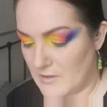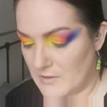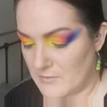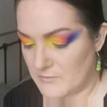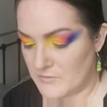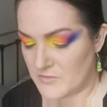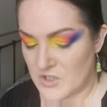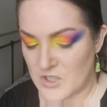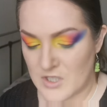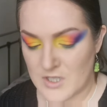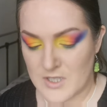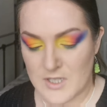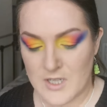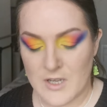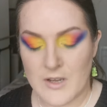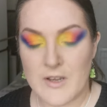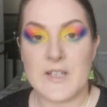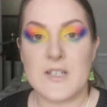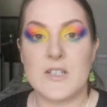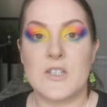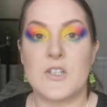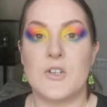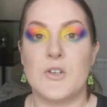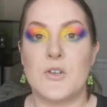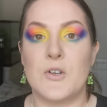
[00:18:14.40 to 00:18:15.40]
I'm just
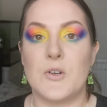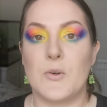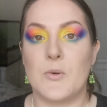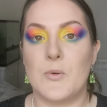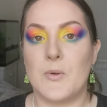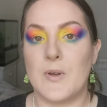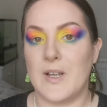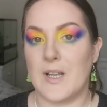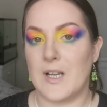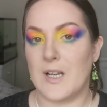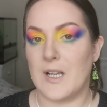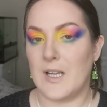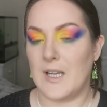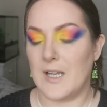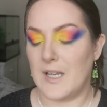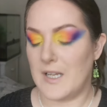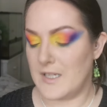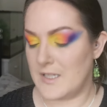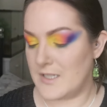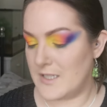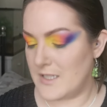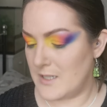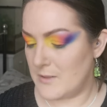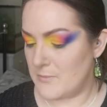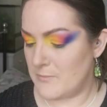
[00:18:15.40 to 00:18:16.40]
going to
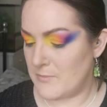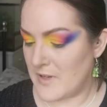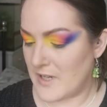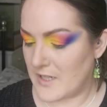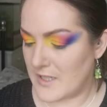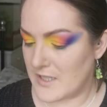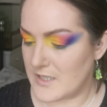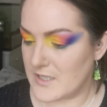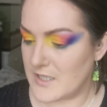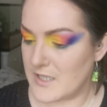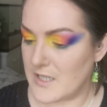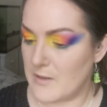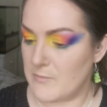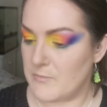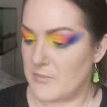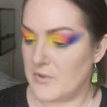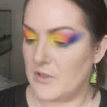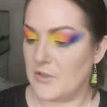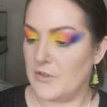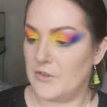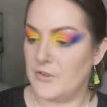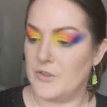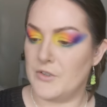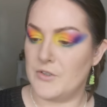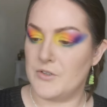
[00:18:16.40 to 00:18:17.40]
quickly dip back into that
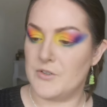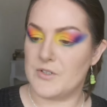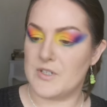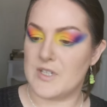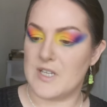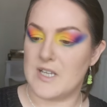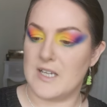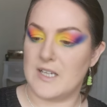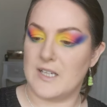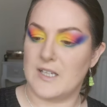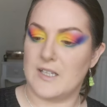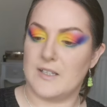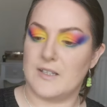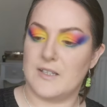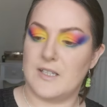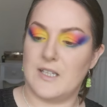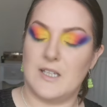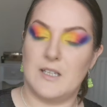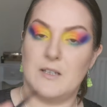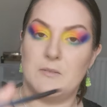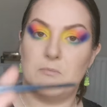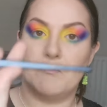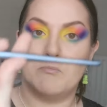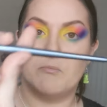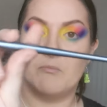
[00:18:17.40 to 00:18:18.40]
blue using
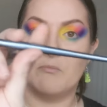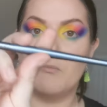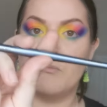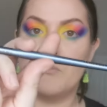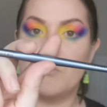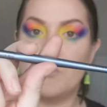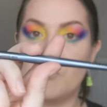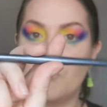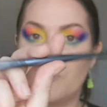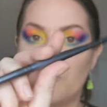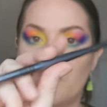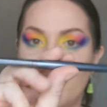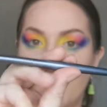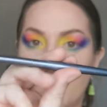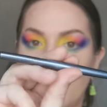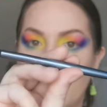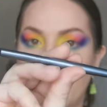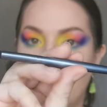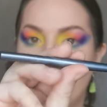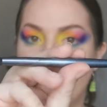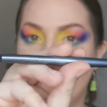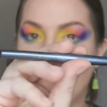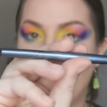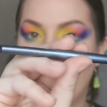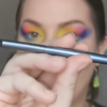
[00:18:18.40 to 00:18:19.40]
the
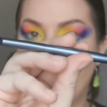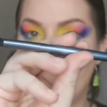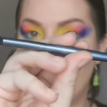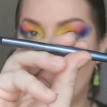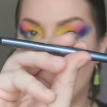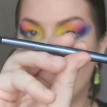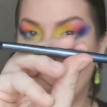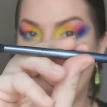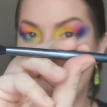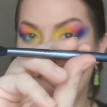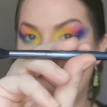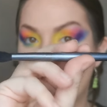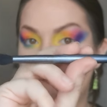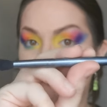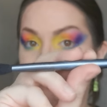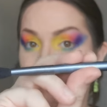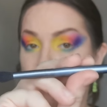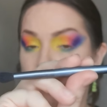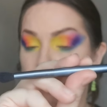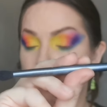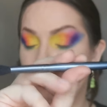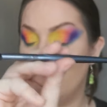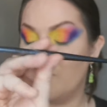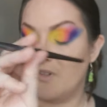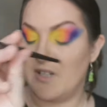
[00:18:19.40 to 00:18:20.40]
Morphe fluffy brush
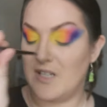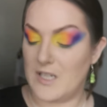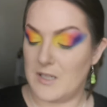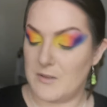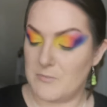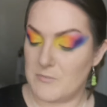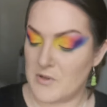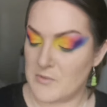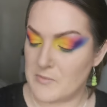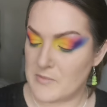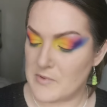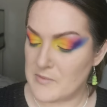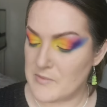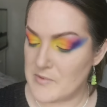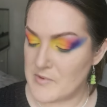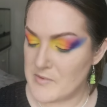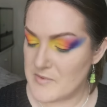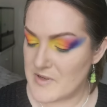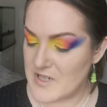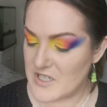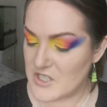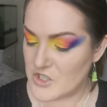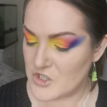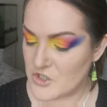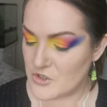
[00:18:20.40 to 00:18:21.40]
from the Mama
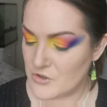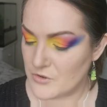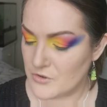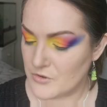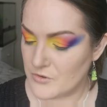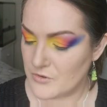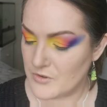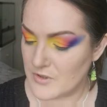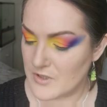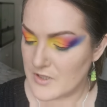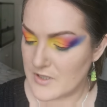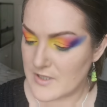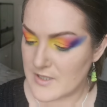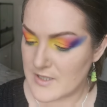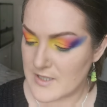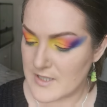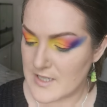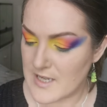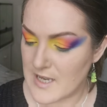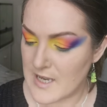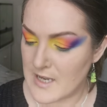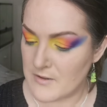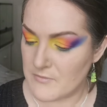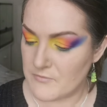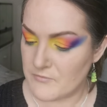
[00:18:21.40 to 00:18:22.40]
Mitchell
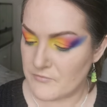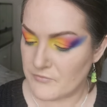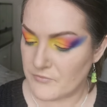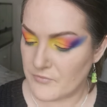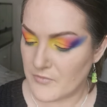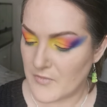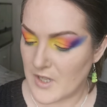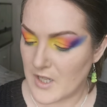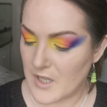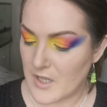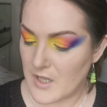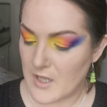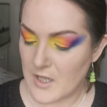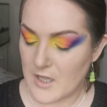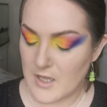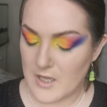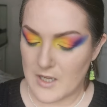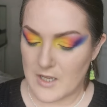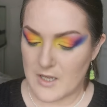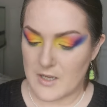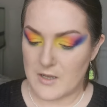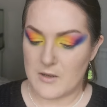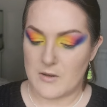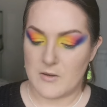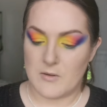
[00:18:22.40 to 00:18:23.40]
set
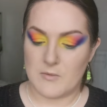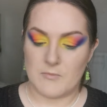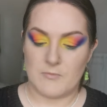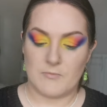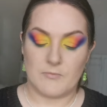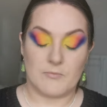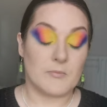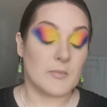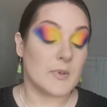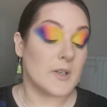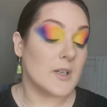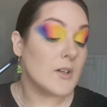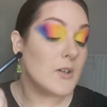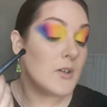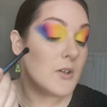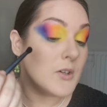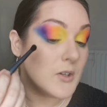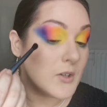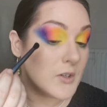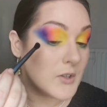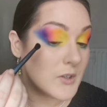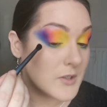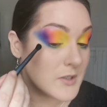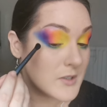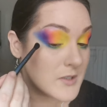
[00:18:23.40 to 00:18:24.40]

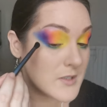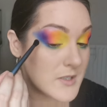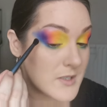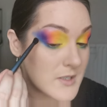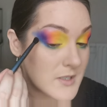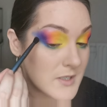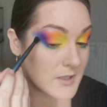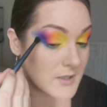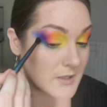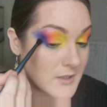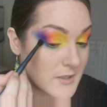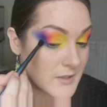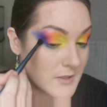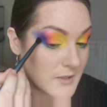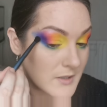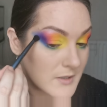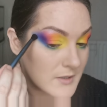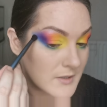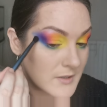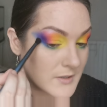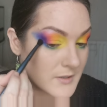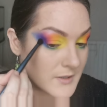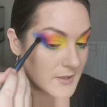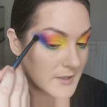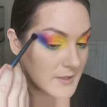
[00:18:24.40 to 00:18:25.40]
because I
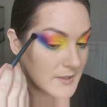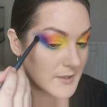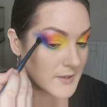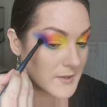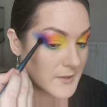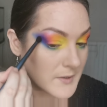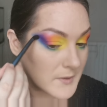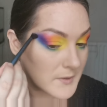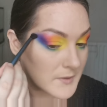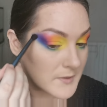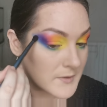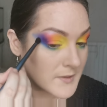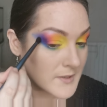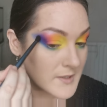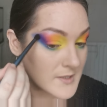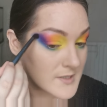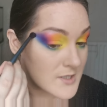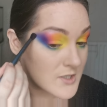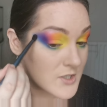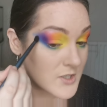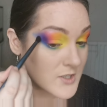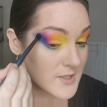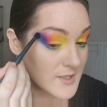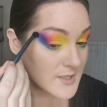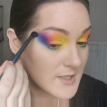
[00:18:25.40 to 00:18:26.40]
think
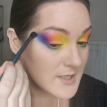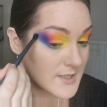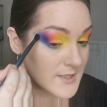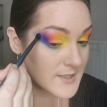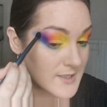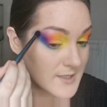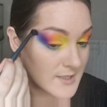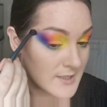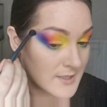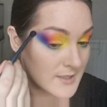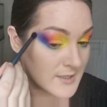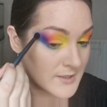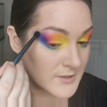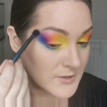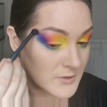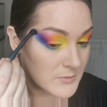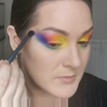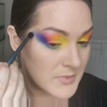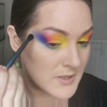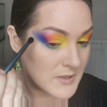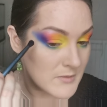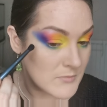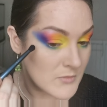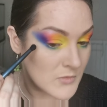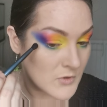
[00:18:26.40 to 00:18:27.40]
this just needs a little
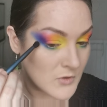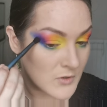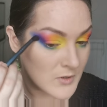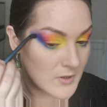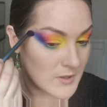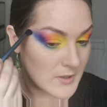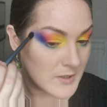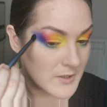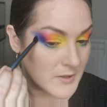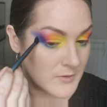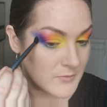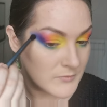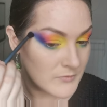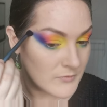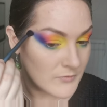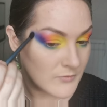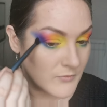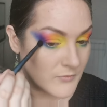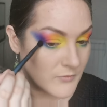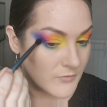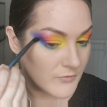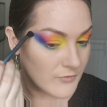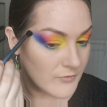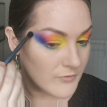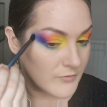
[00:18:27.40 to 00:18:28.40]
bit more
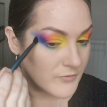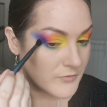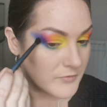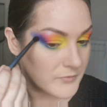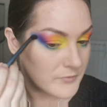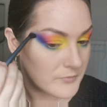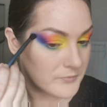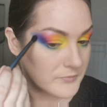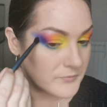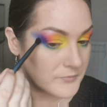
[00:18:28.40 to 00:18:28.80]
oomph